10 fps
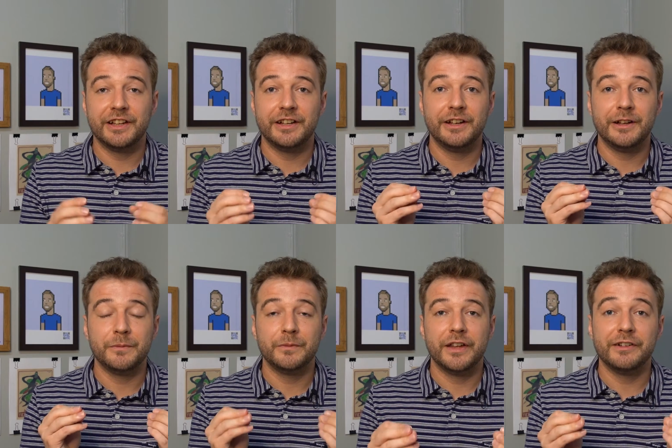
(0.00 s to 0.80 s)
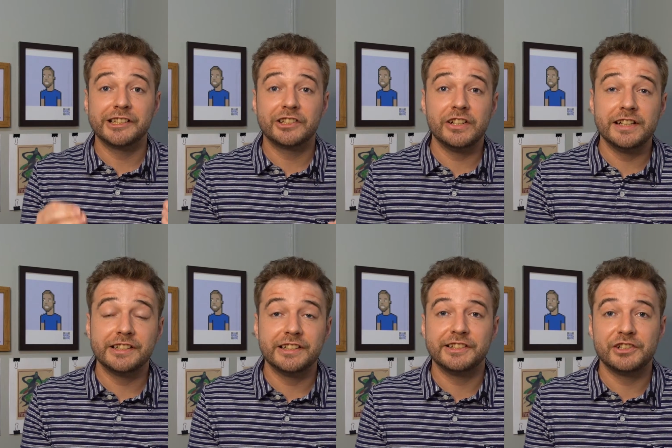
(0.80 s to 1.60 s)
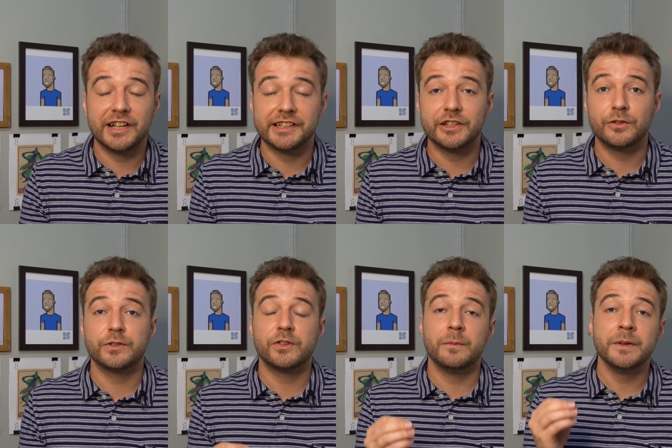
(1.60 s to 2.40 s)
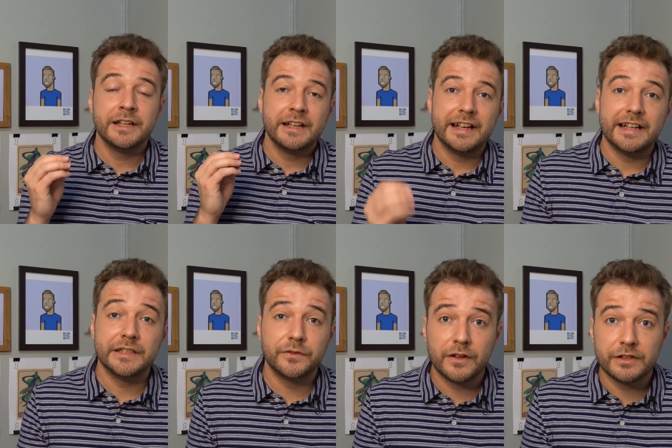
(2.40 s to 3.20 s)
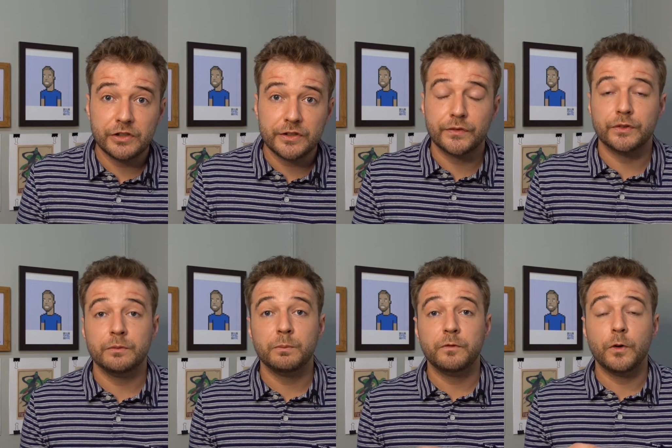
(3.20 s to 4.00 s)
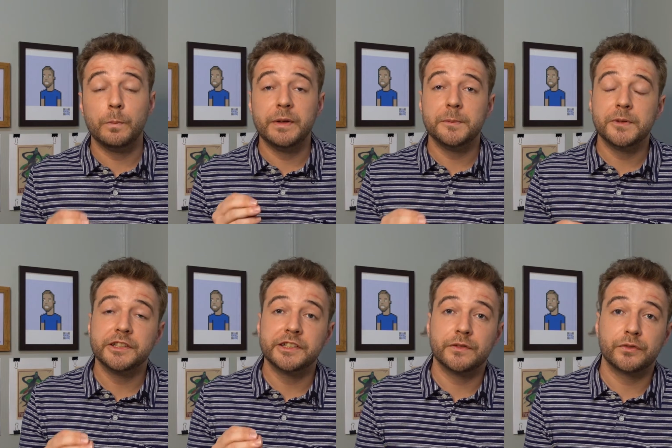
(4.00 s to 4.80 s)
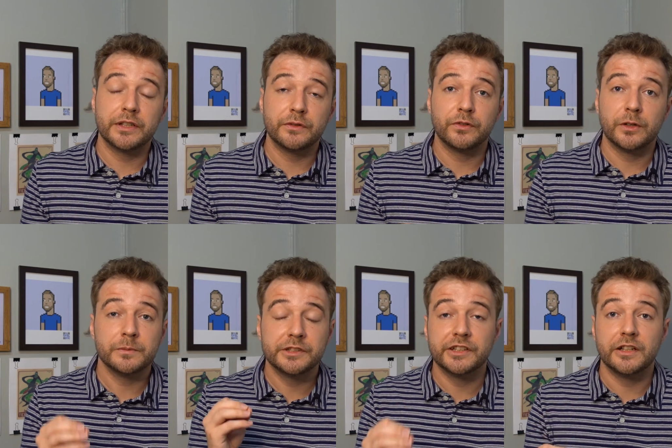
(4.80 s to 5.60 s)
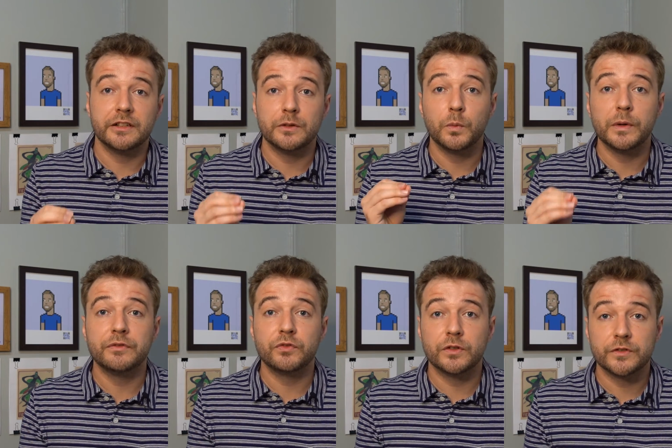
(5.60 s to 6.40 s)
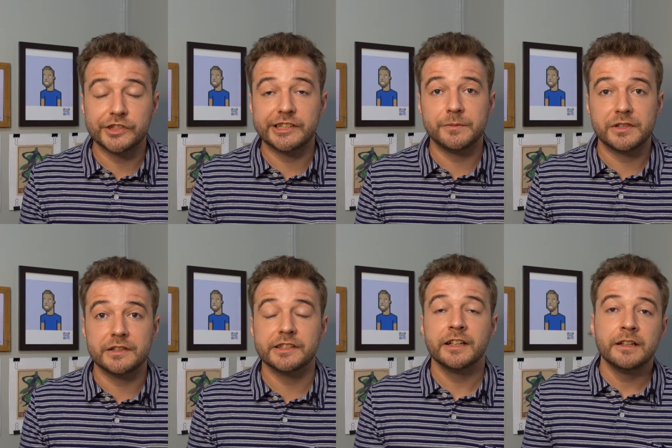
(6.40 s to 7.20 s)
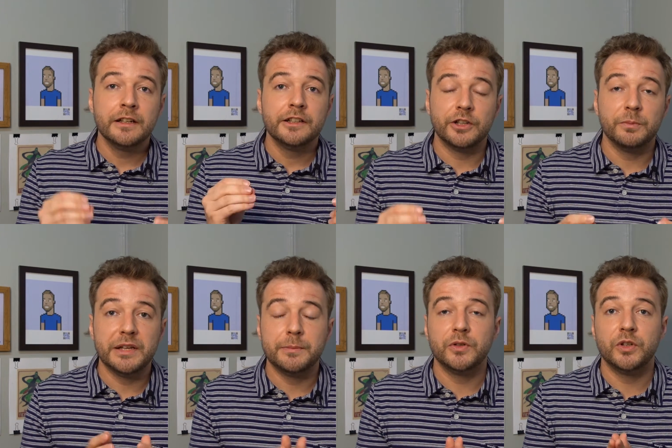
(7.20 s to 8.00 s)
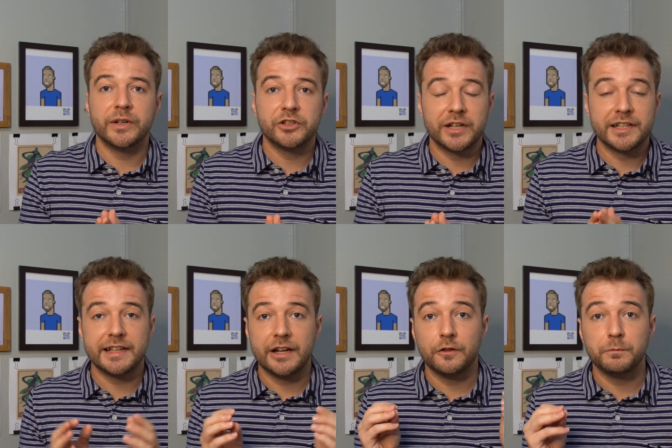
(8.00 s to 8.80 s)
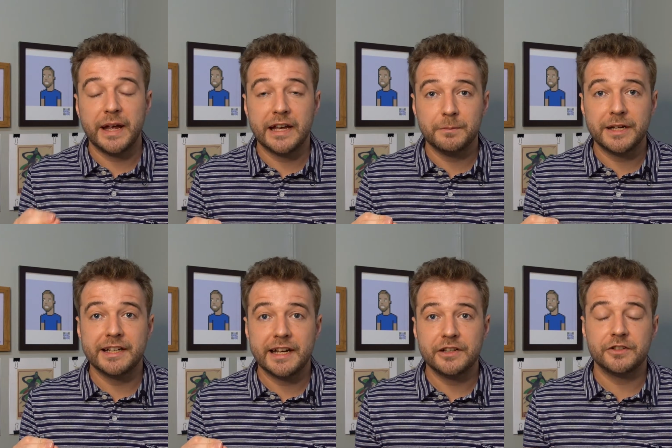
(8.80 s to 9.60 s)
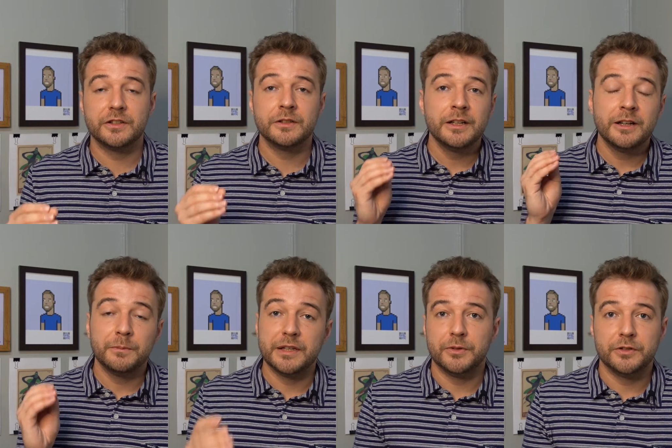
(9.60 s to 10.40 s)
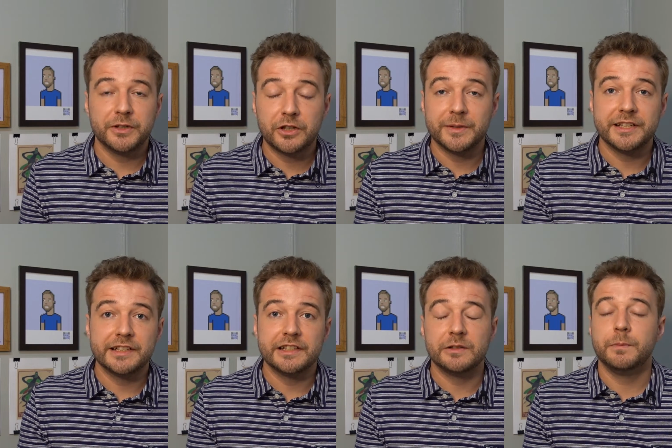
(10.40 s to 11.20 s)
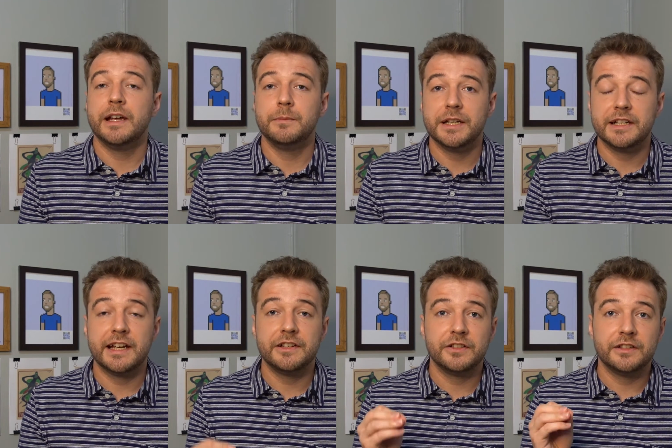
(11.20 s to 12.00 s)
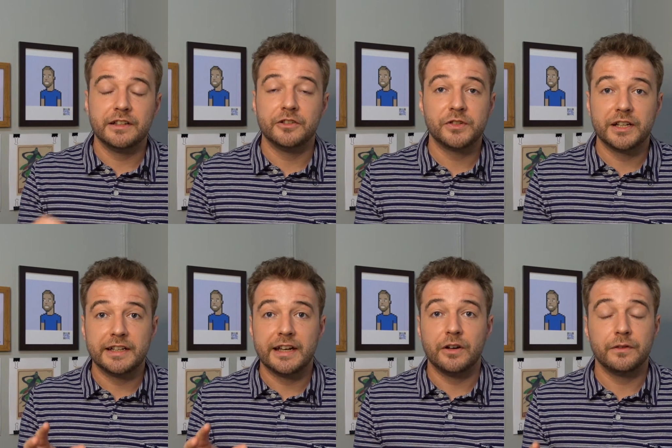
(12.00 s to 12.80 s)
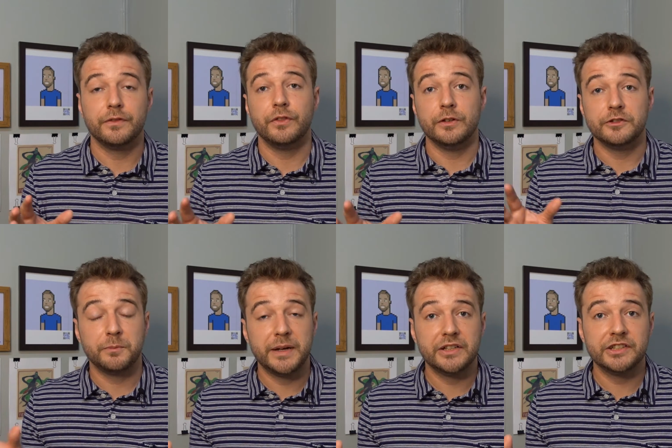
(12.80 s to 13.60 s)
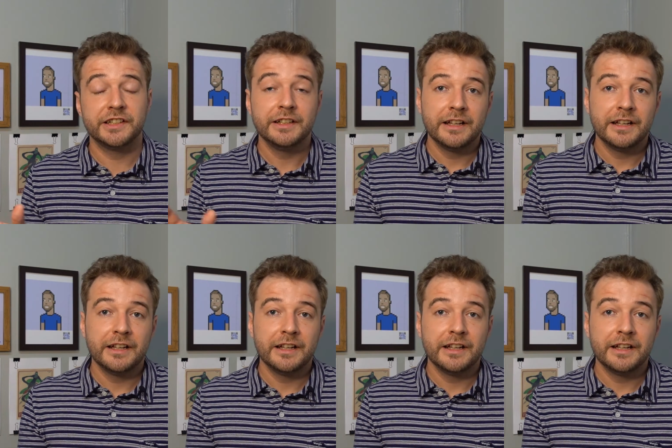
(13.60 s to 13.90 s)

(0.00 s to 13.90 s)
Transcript: that there are studies that suggest that Kratom is very useful for people suffering from certain withdrawal symptoms. So people who are trying to get off pain medication, people who become addicted to pain medication and are trying to get off those pills